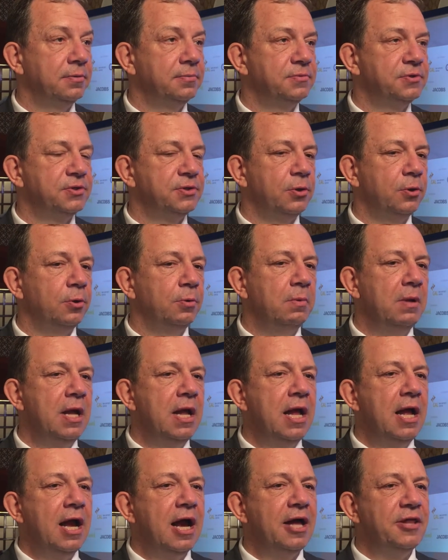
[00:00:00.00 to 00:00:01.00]
So
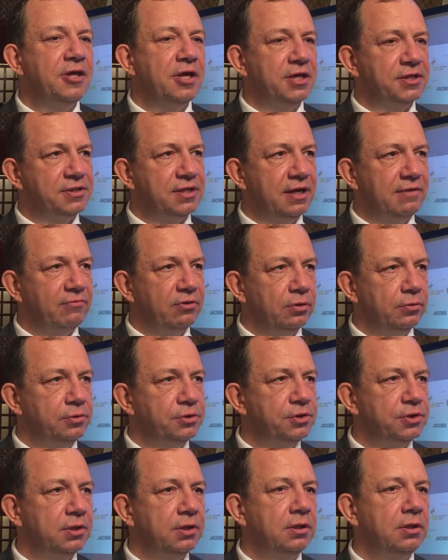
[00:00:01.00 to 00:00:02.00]
I think it's an
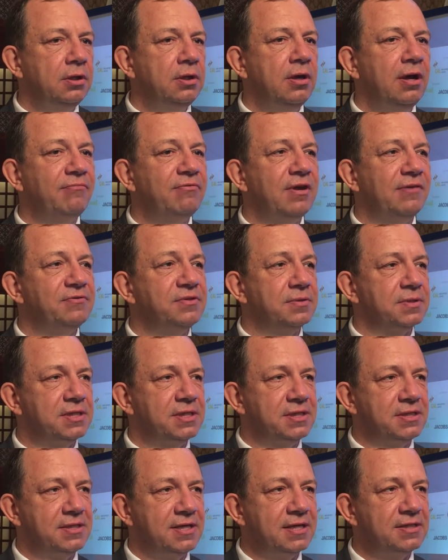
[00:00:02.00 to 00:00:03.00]
evolution. You have to have some
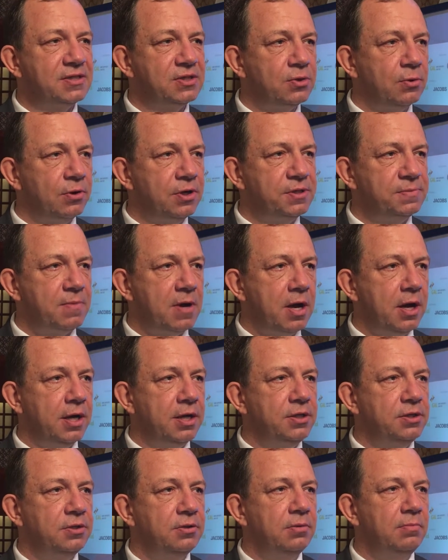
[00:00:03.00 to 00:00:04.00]
success stories
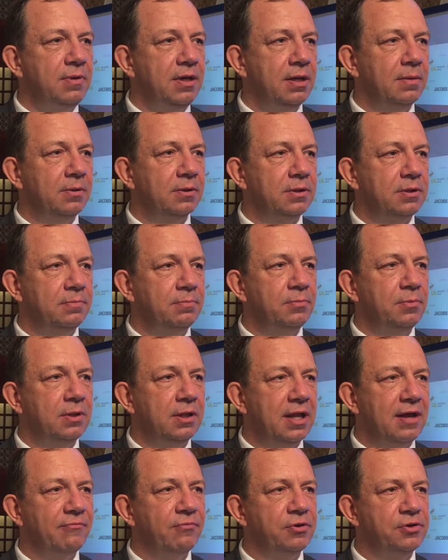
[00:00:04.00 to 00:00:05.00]
behind you, be able to
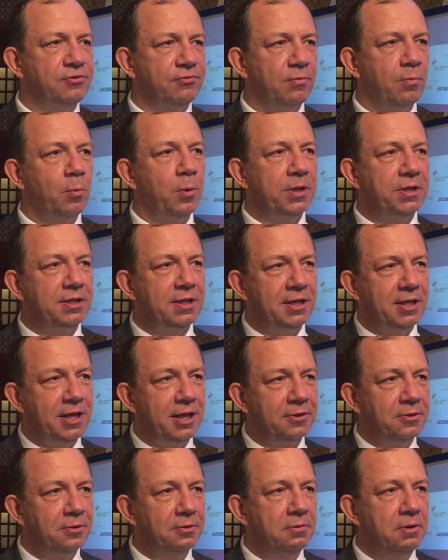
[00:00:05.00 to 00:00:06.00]
leverage from one to the
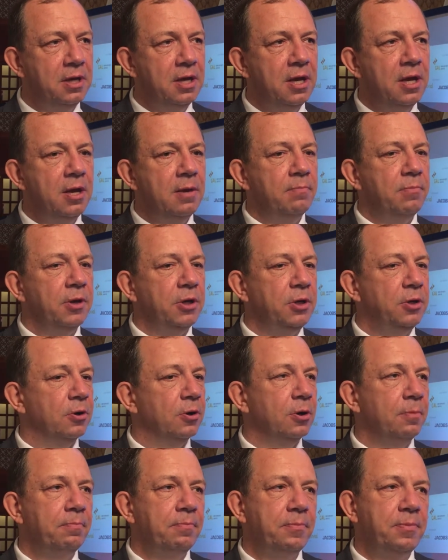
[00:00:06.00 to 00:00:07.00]
other. But
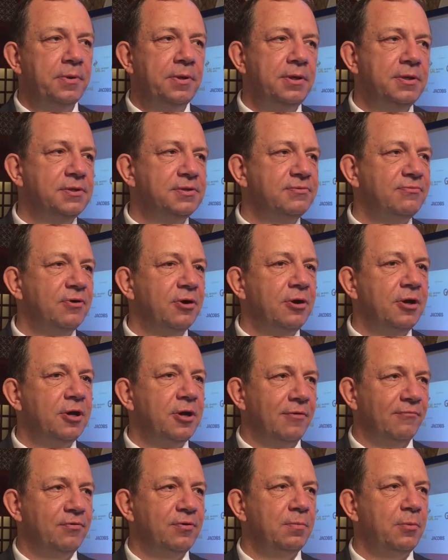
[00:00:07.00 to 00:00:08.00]
Europe is very
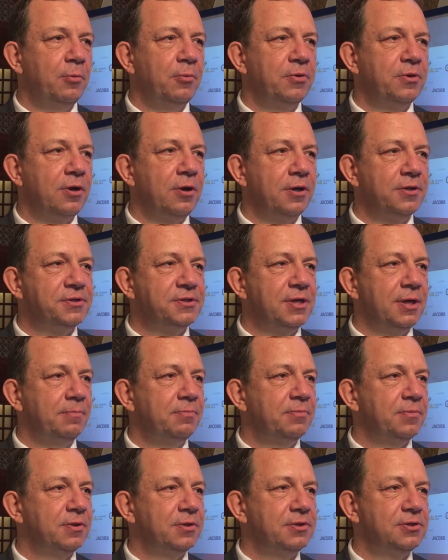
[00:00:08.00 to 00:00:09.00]
comfortable with the
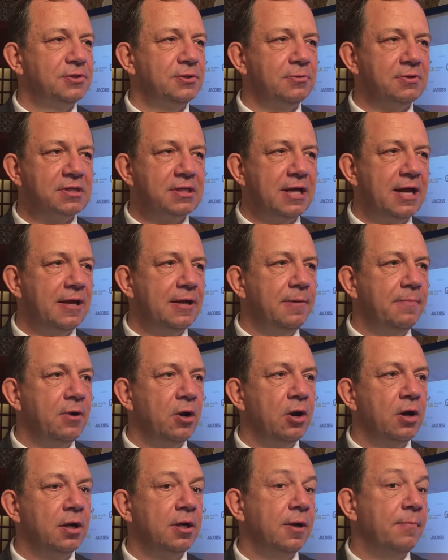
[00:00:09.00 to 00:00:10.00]
concept, so is Latin
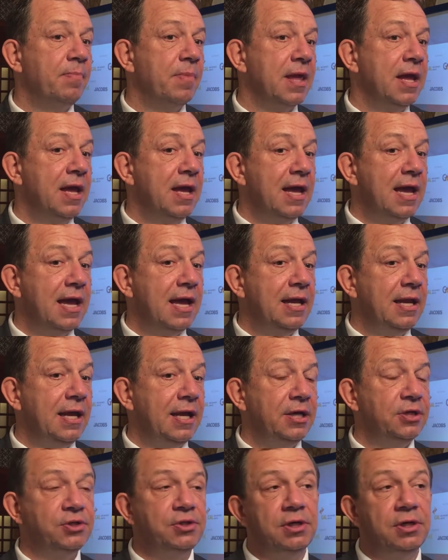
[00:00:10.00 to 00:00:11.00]
America, and
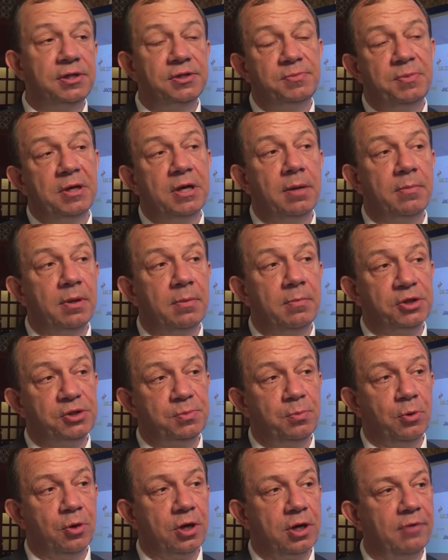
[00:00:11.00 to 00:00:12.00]
Asia is becoming much
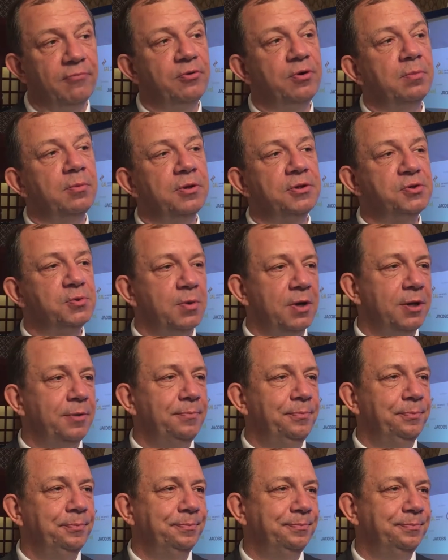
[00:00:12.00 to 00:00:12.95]
more comfortable as well.